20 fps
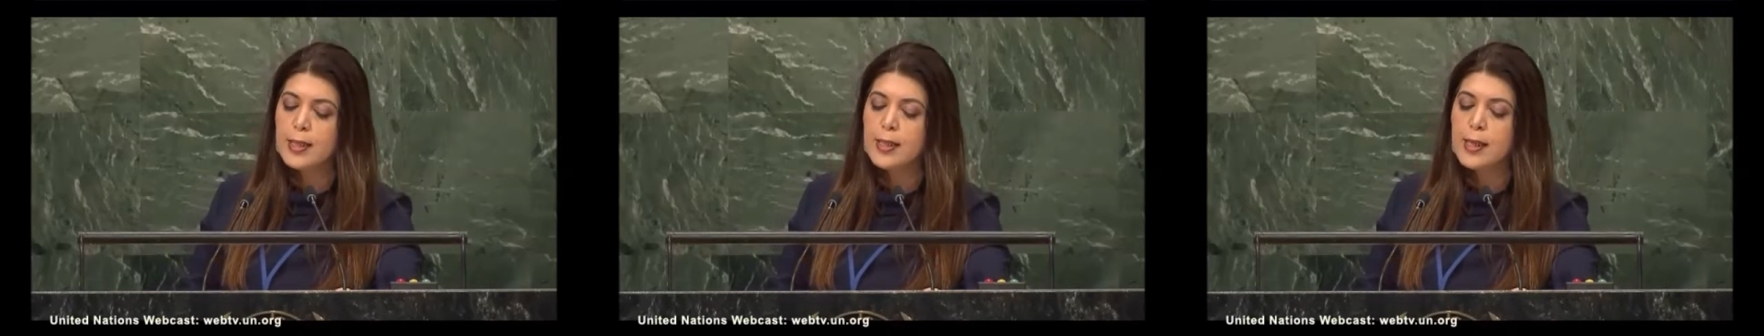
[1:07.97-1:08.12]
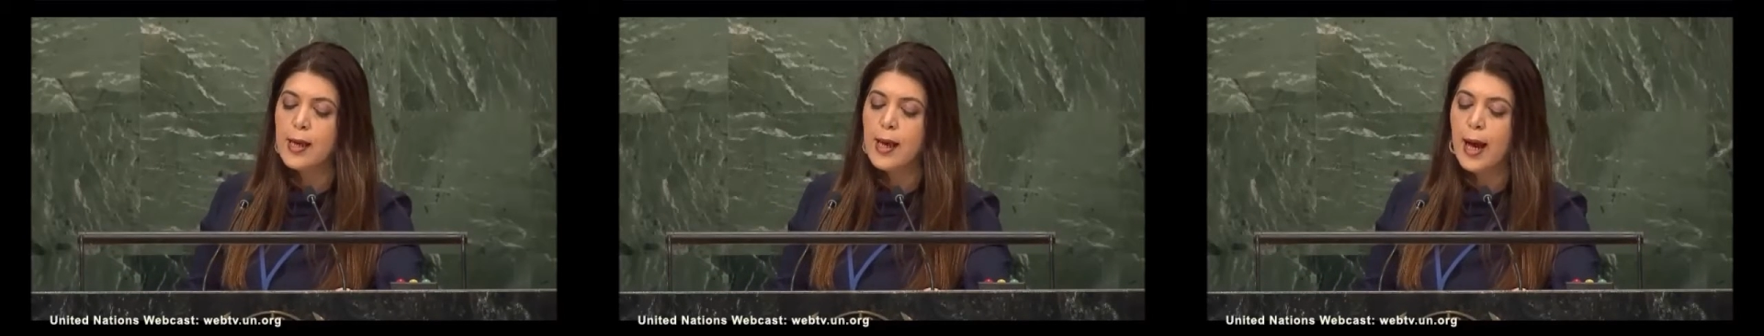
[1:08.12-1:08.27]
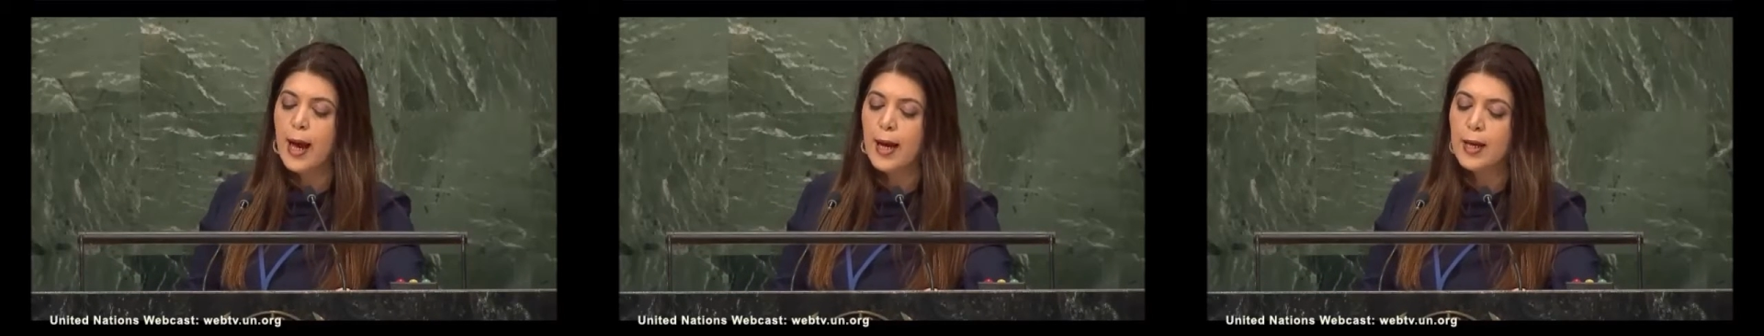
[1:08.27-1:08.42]

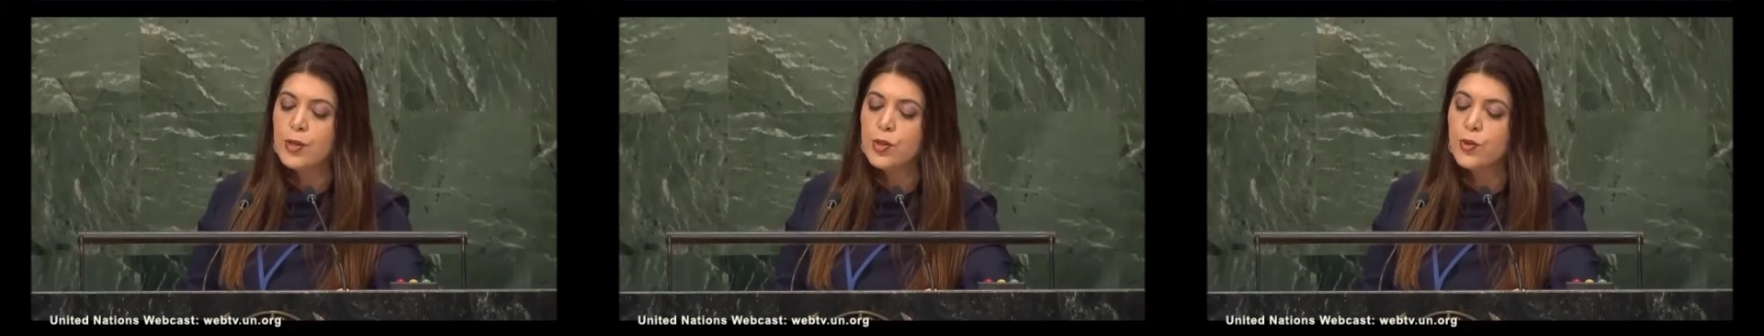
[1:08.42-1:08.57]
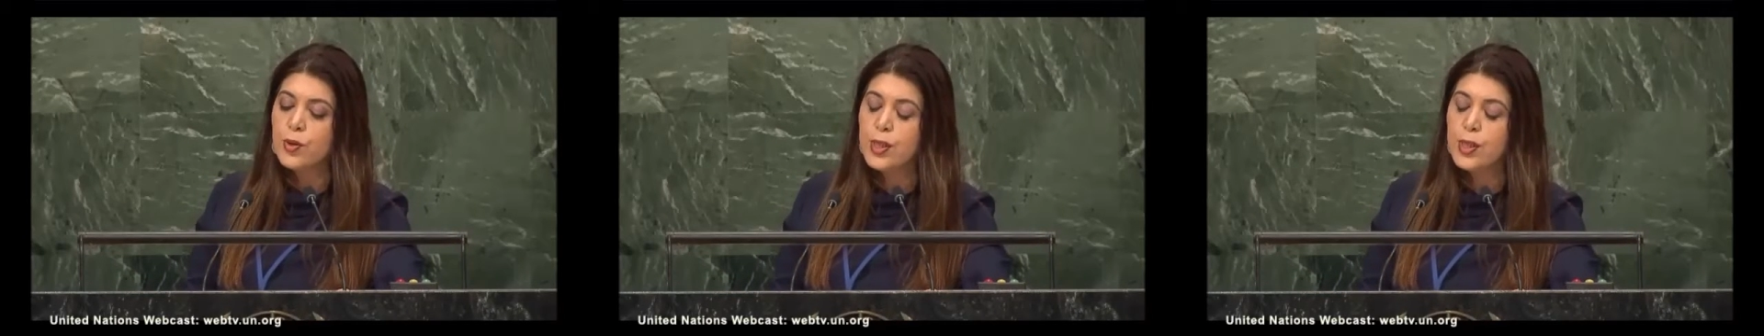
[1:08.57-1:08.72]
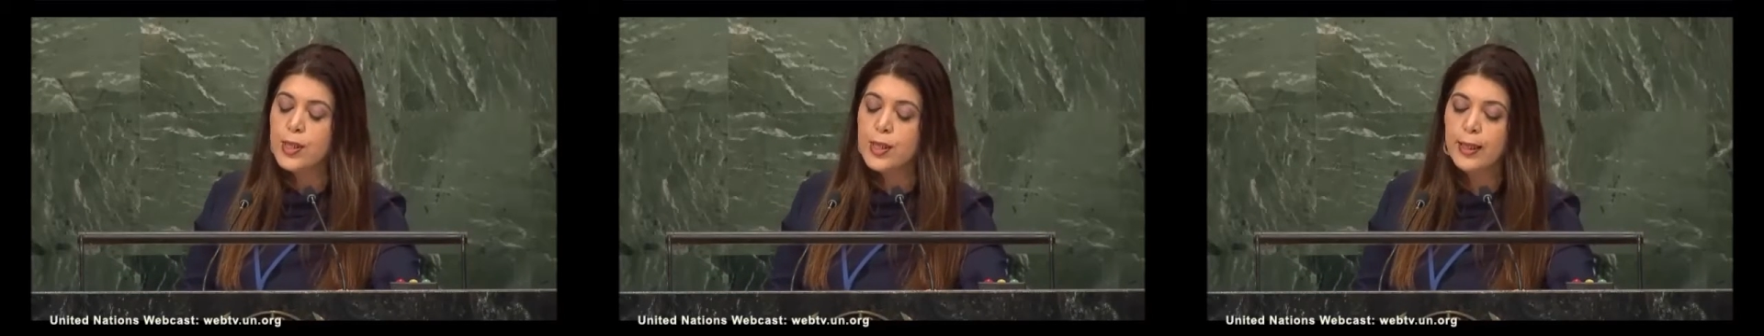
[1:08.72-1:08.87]
has
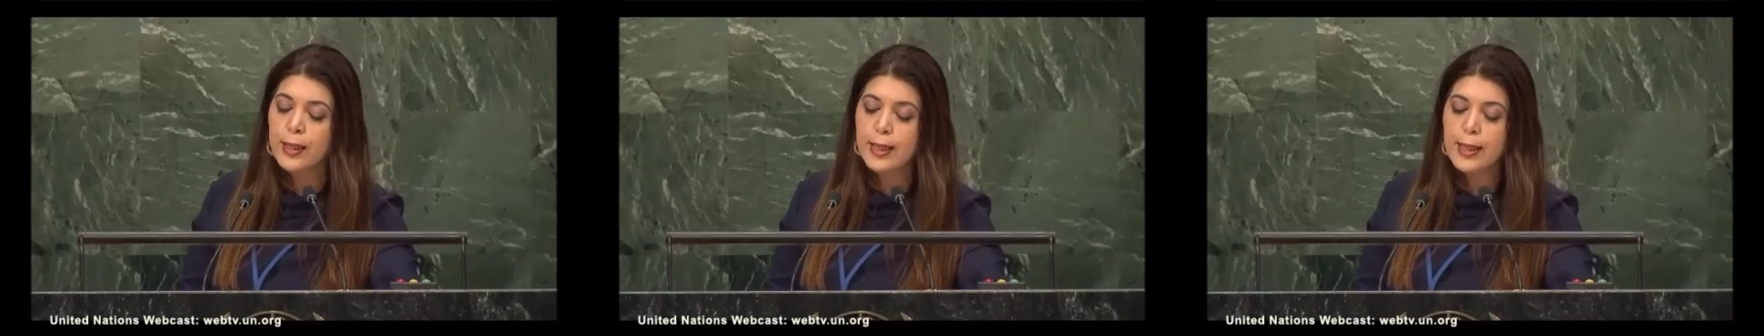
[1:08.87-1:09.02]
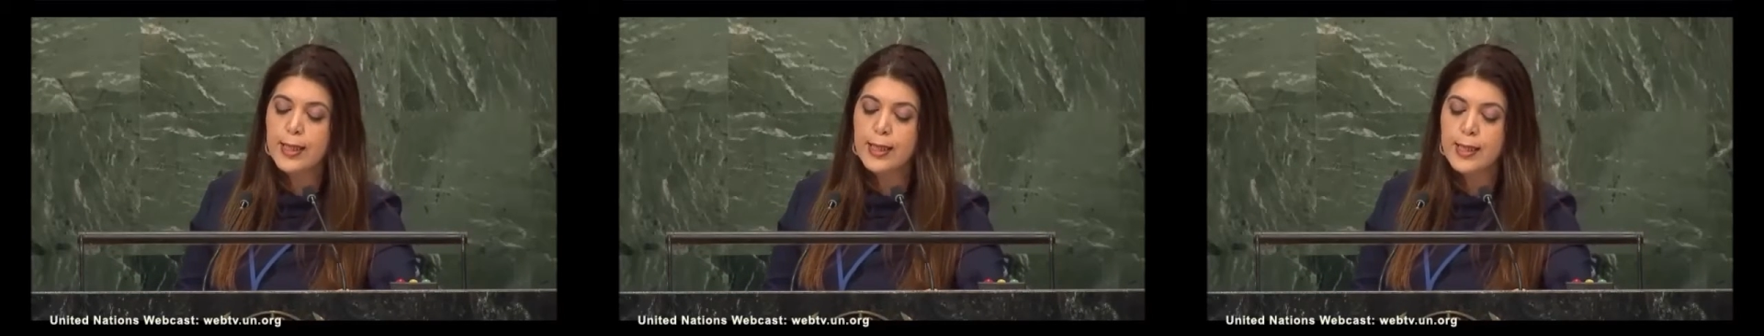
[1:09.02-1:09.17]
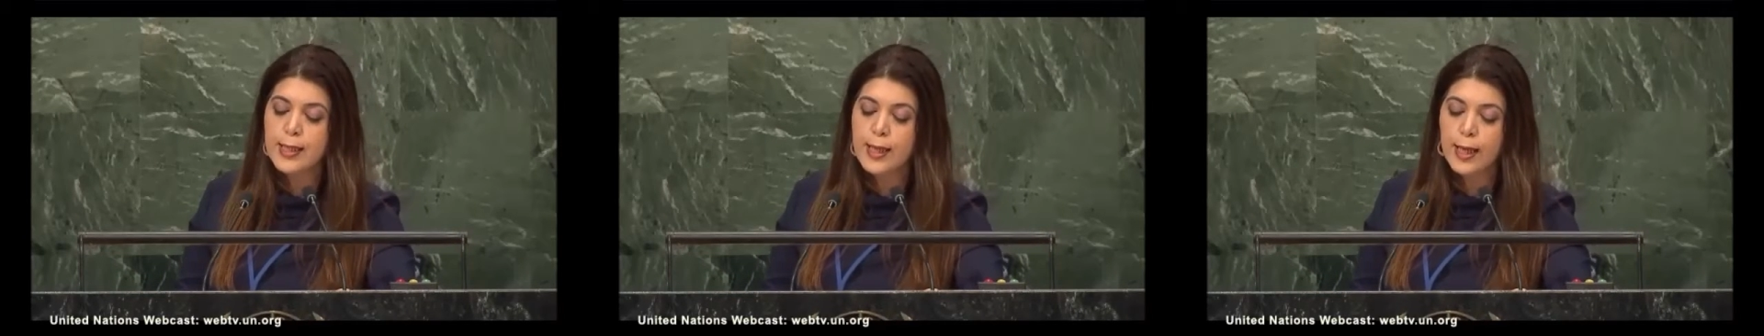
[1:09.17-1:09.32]

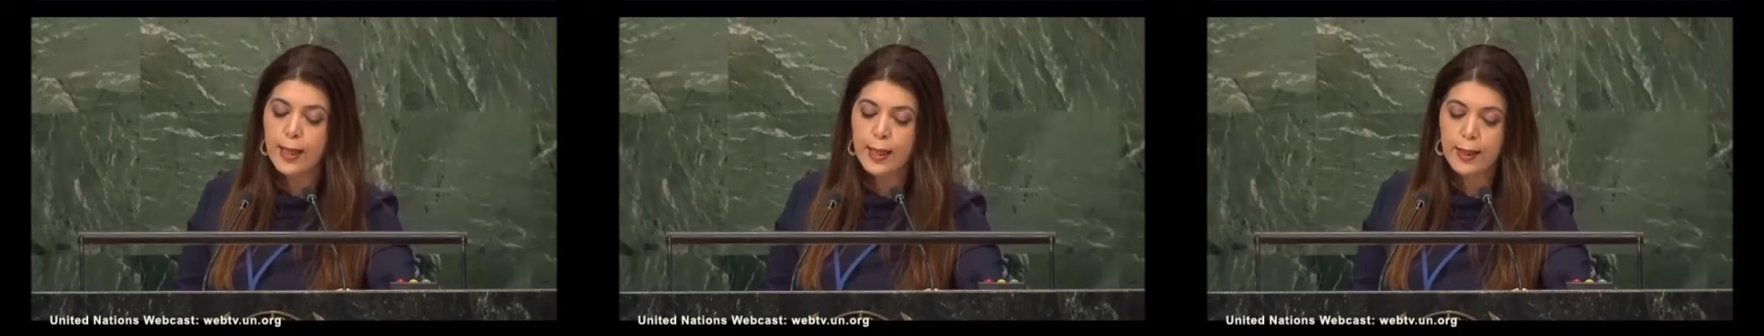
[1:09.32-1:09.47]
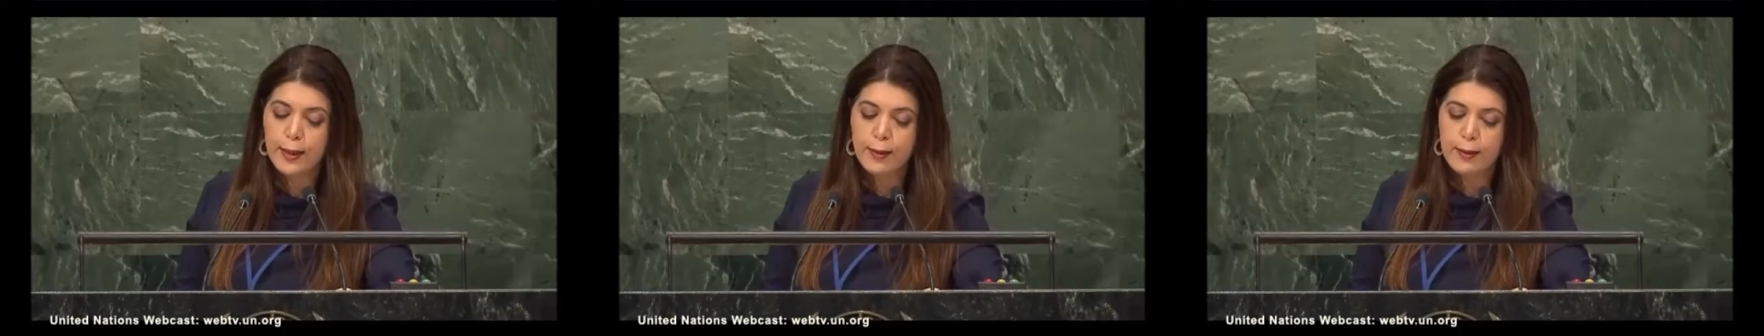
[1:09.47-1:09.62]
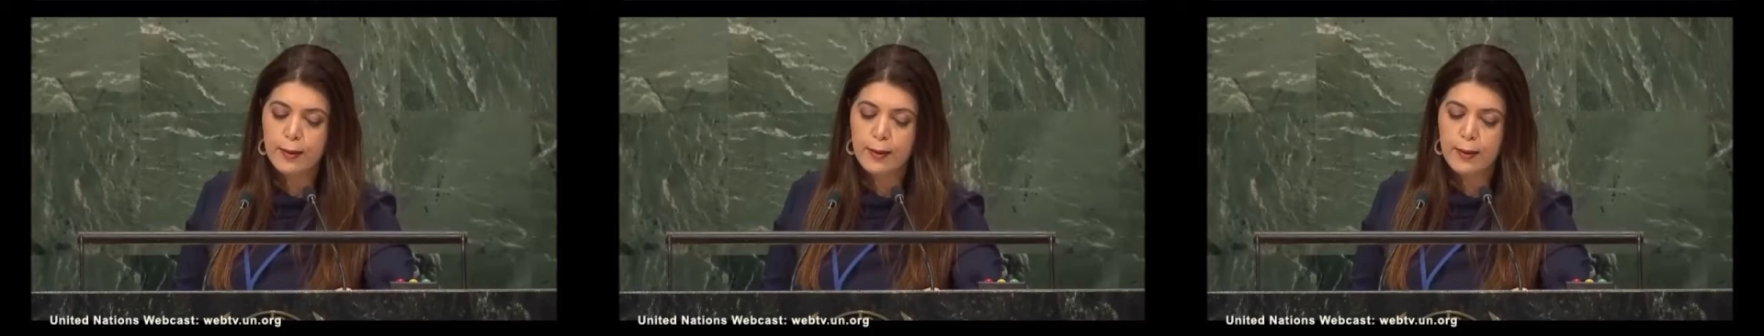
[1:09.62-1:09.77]
recently
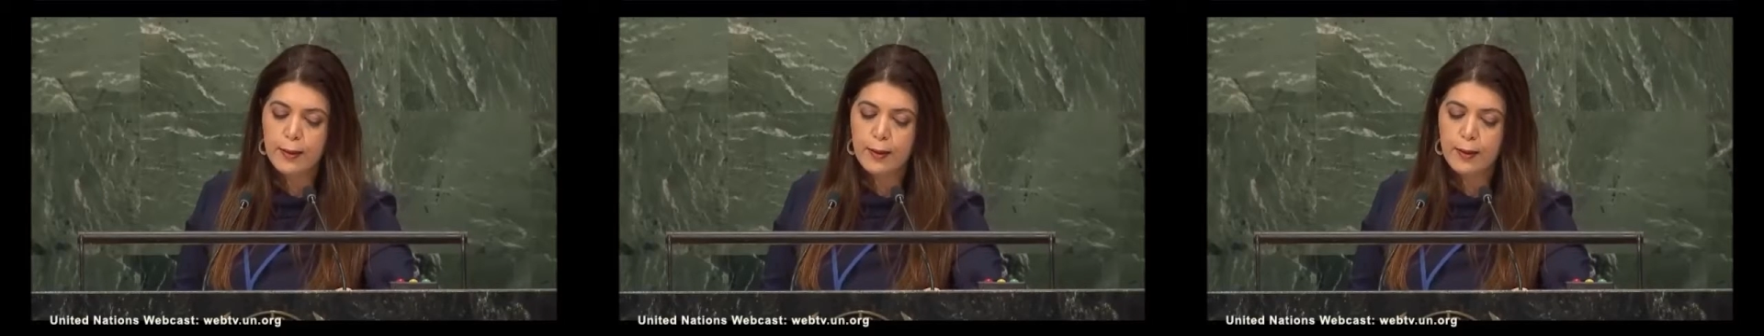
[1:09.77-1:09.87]
said,